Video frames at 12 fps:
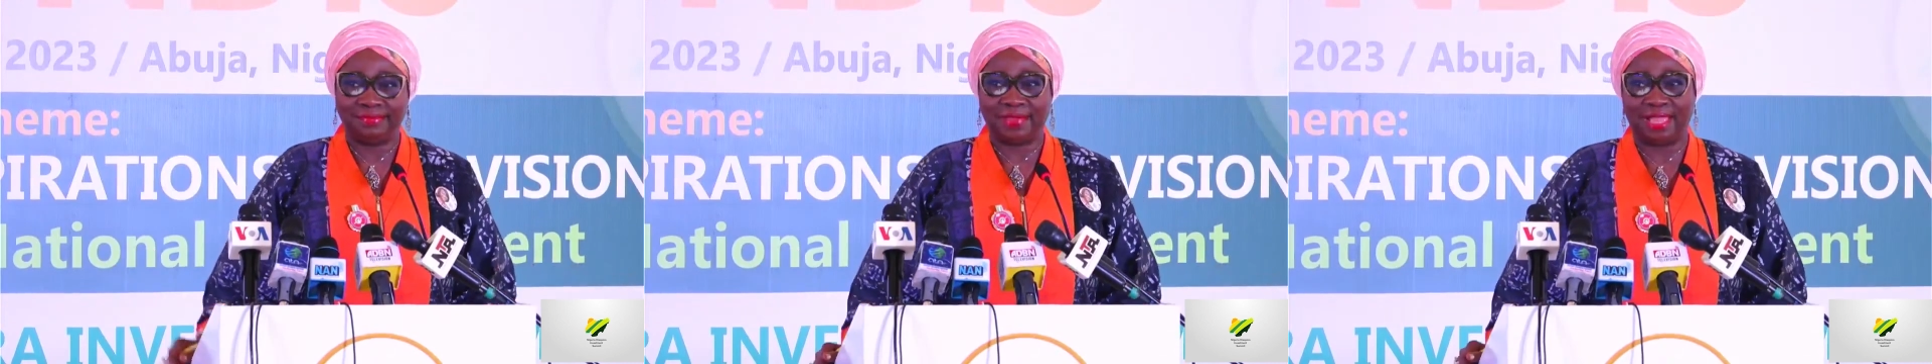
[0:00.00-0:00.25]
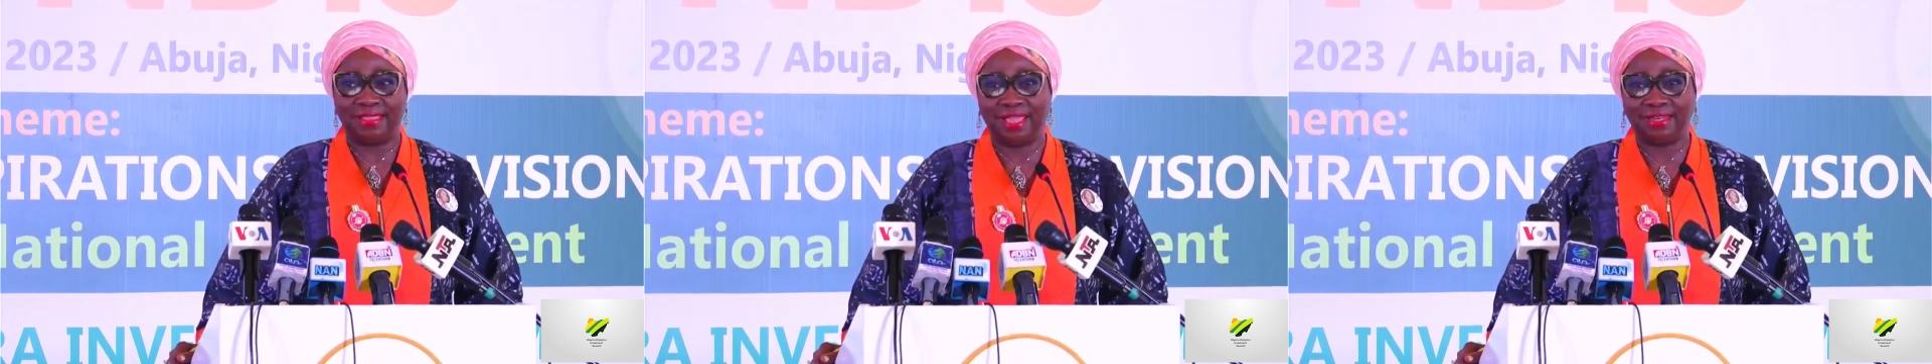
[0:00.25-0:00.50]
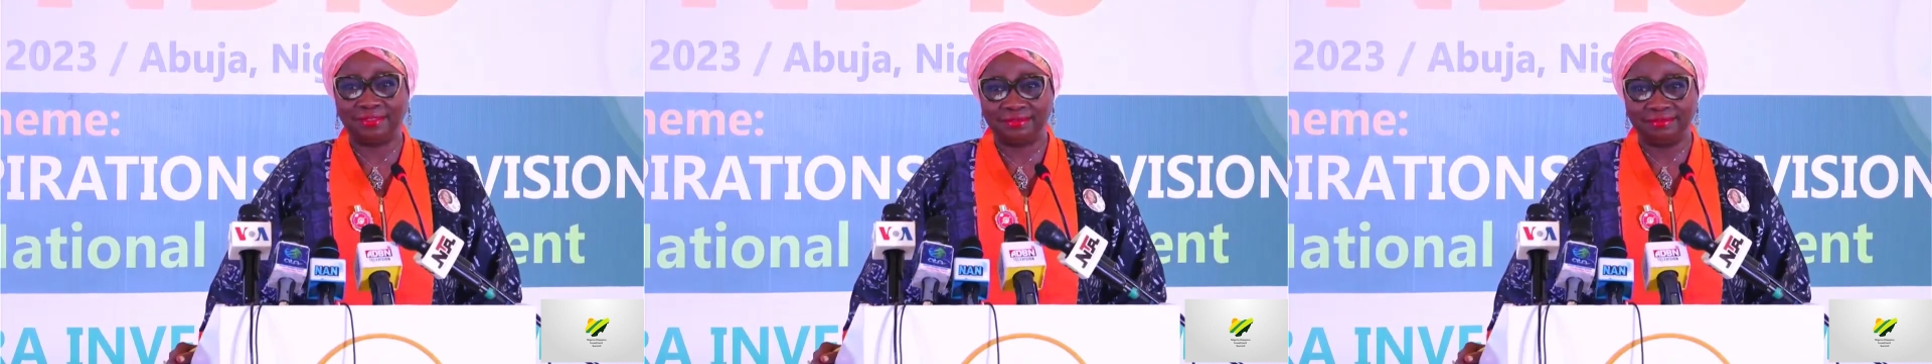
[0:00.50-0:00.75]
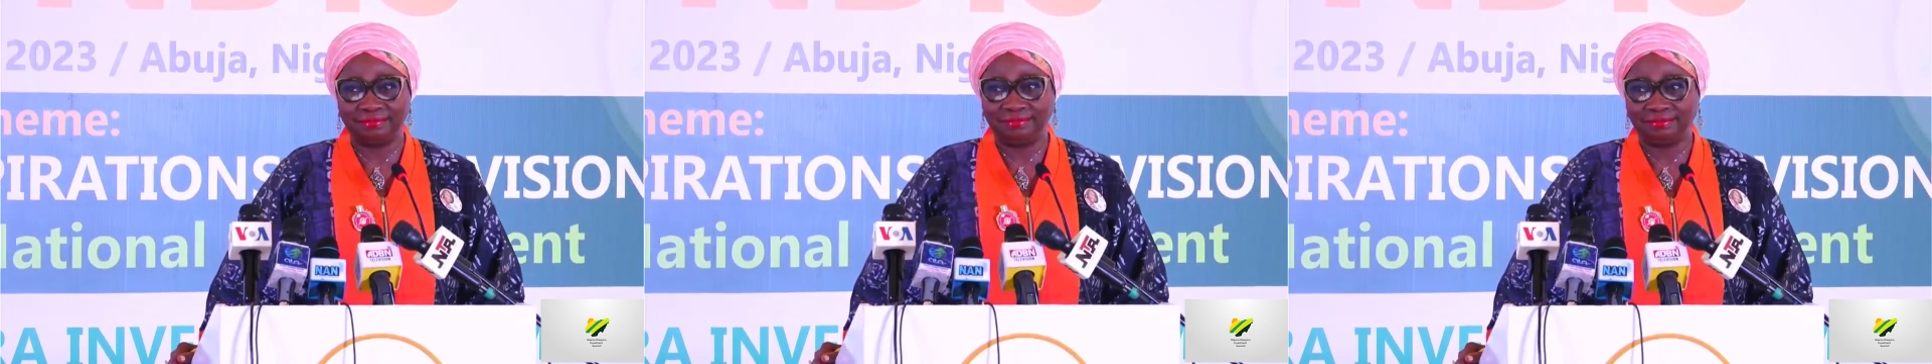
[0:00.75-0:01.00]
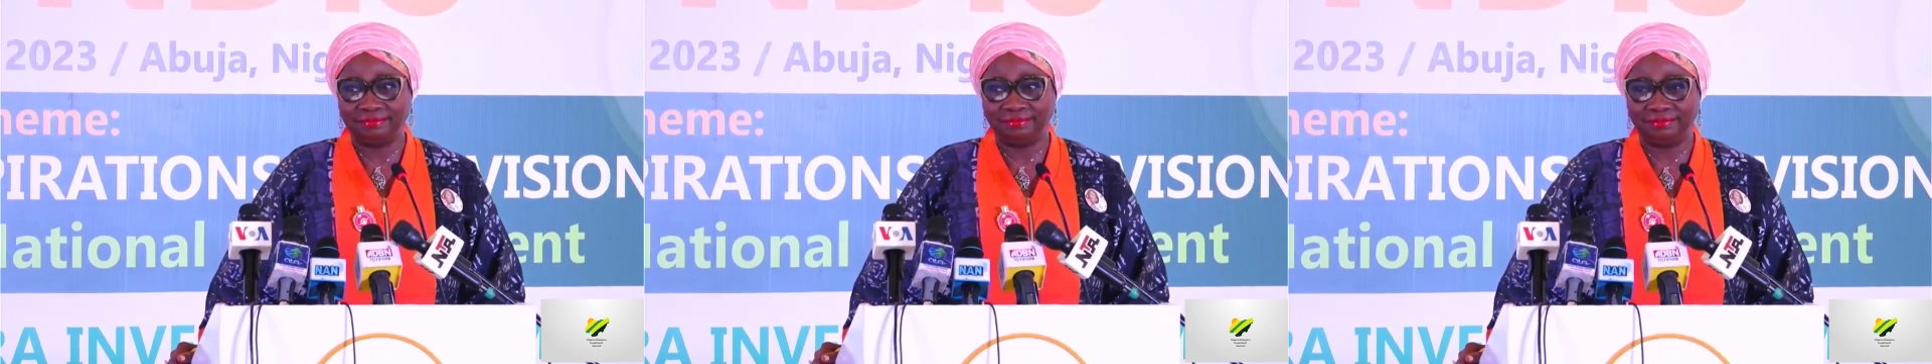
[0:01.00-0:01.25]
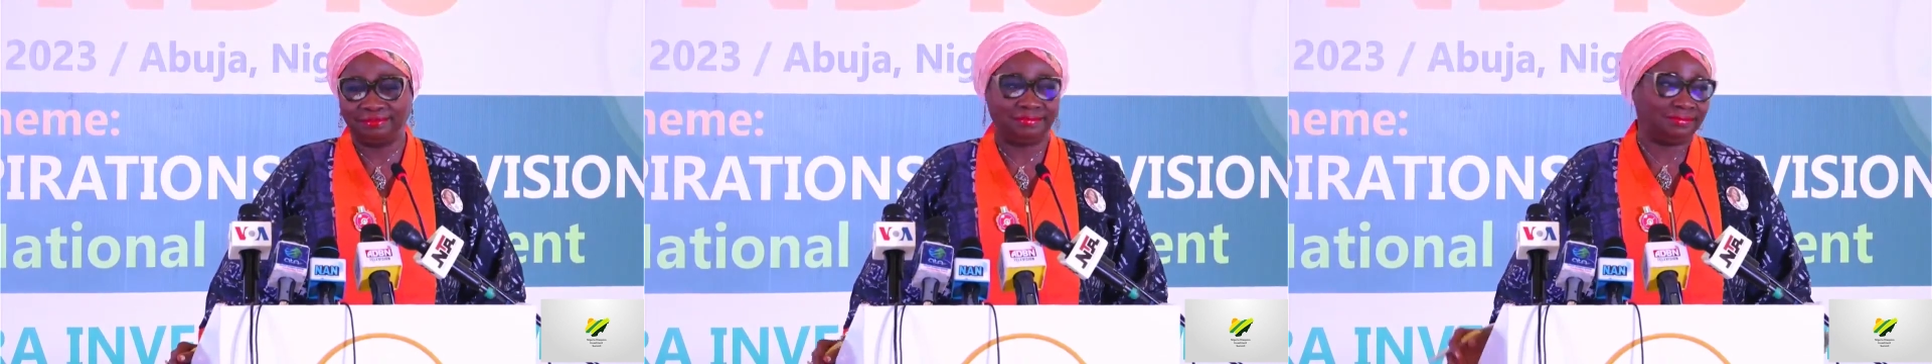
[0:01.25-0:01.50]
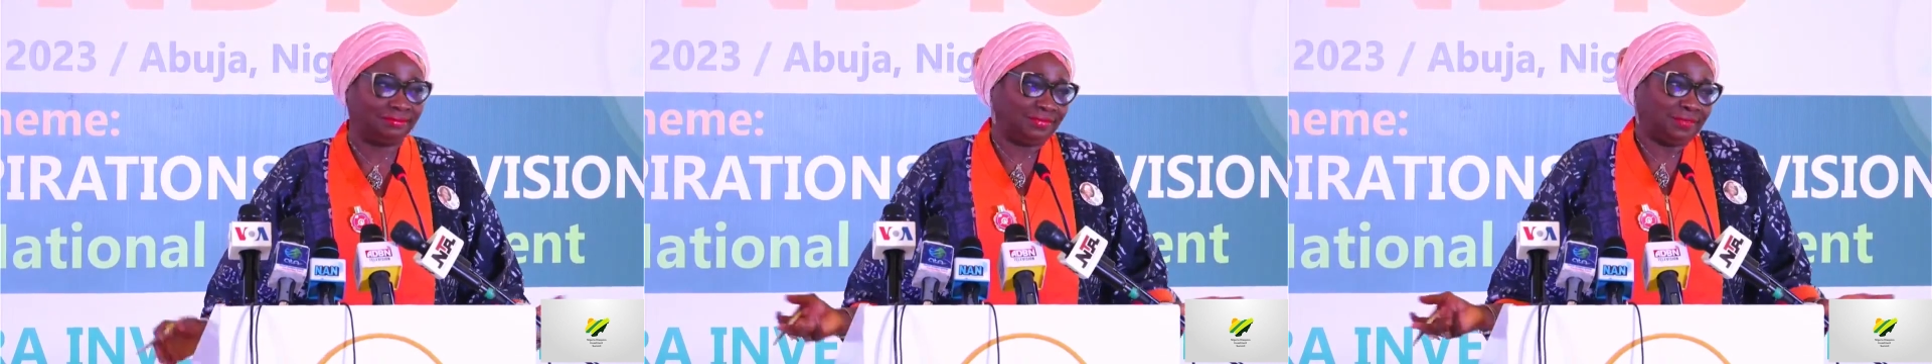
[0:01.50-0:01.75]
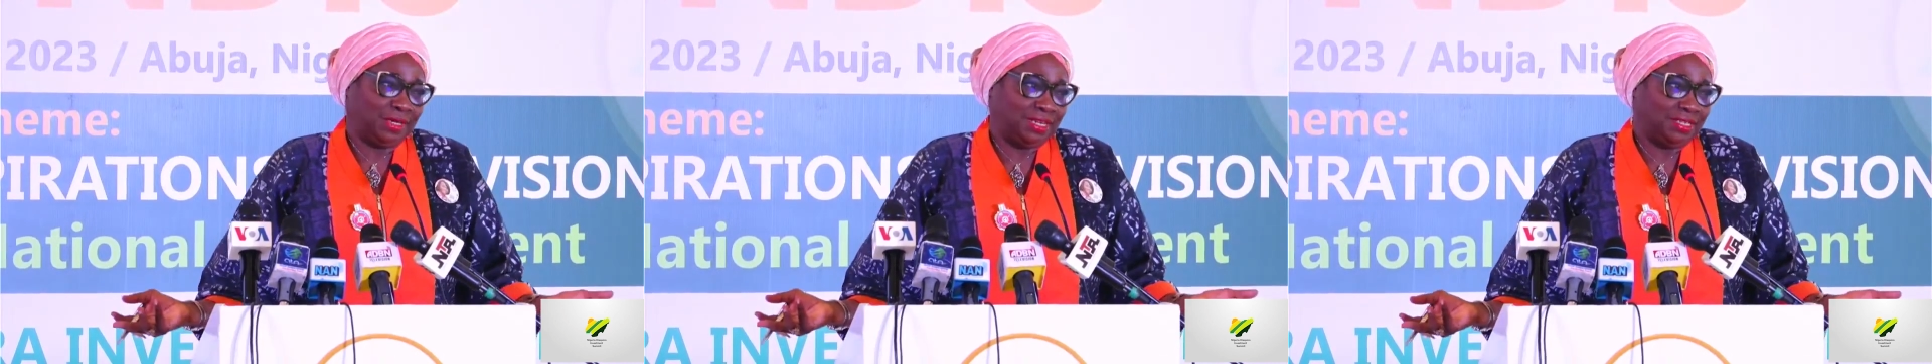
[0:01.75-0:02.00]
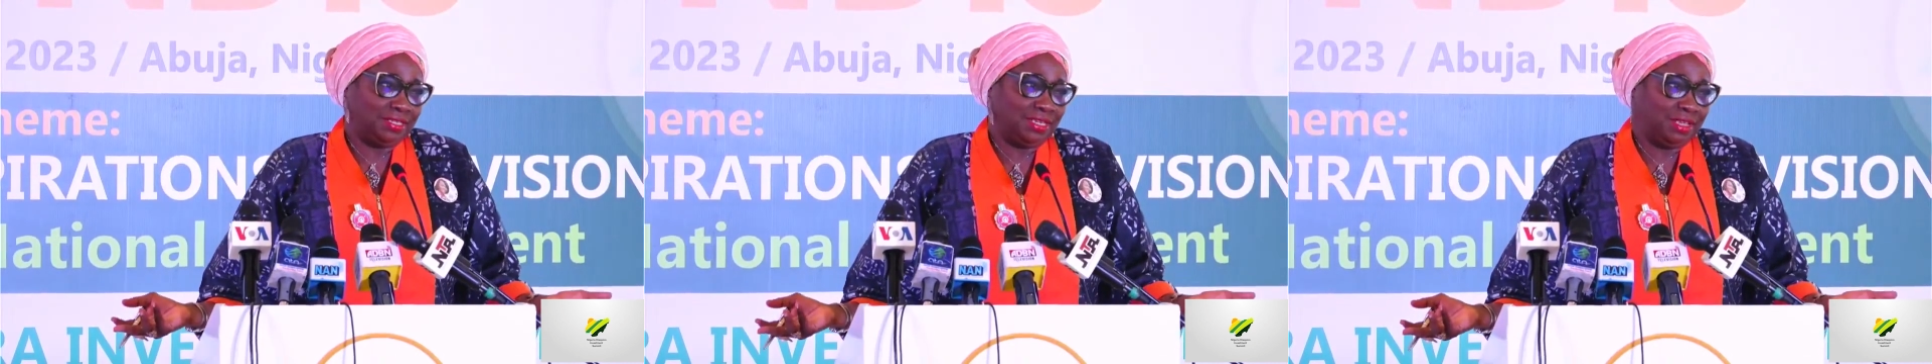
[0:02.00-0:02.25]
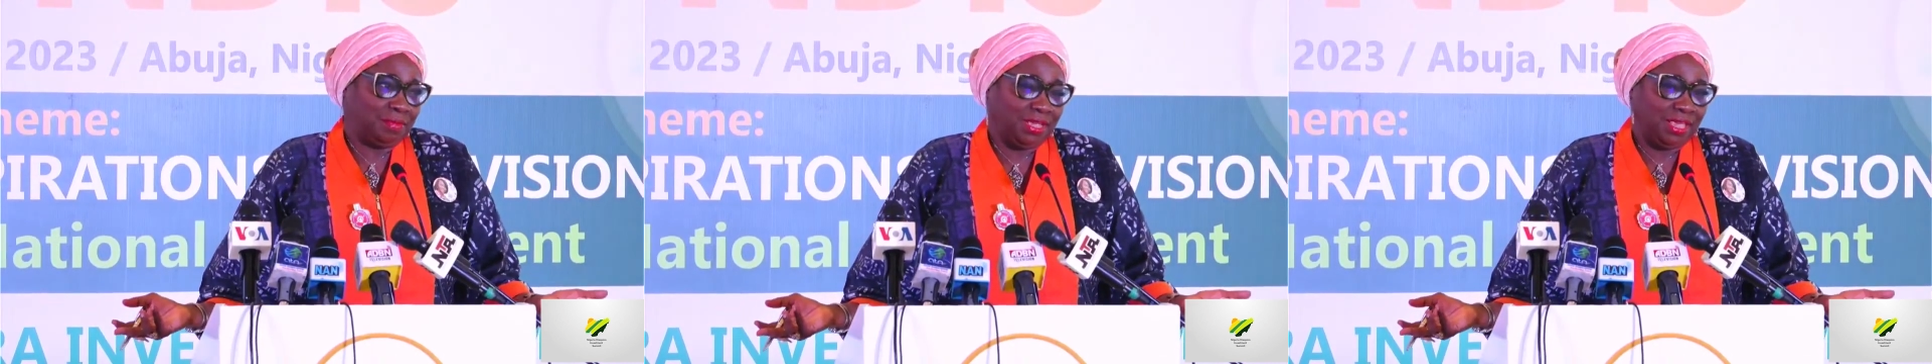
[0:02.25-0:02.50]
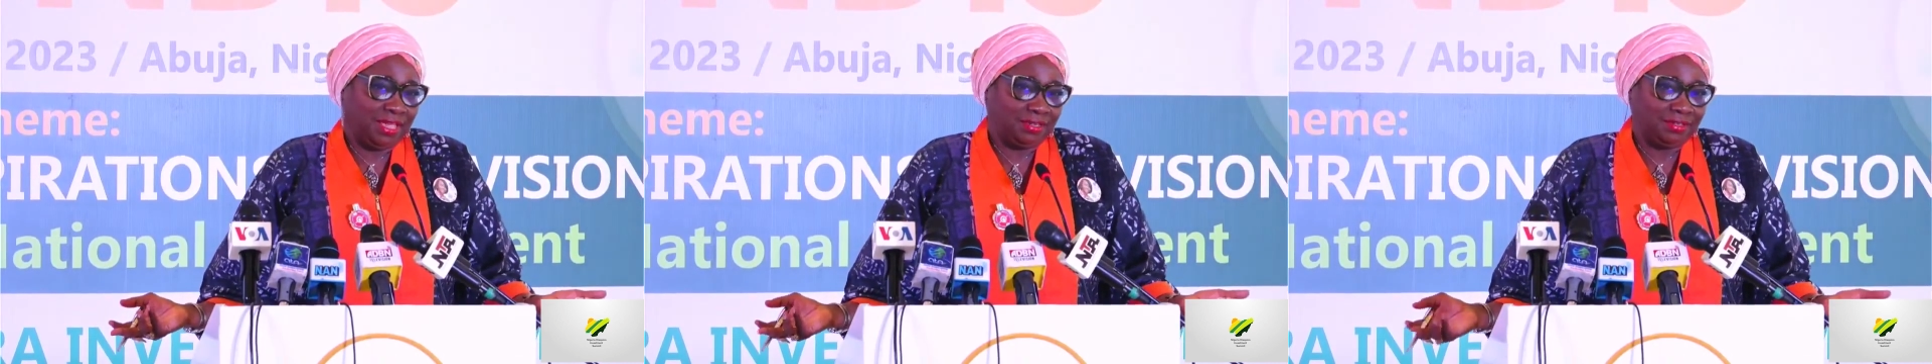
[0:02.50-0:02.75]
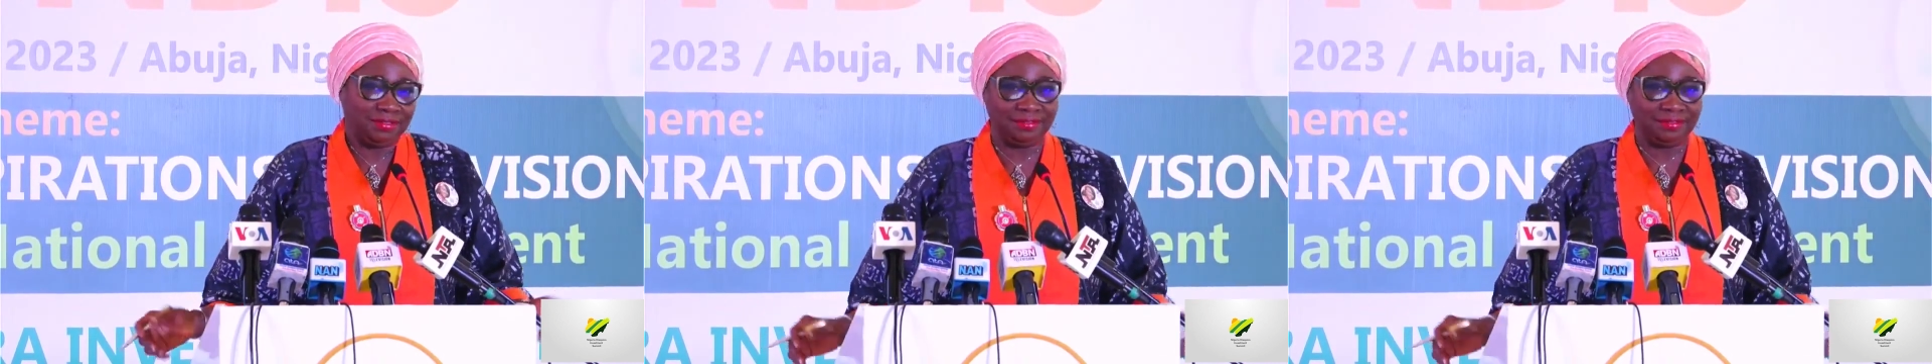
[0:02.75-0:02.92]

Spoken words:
And then we didn't see him again.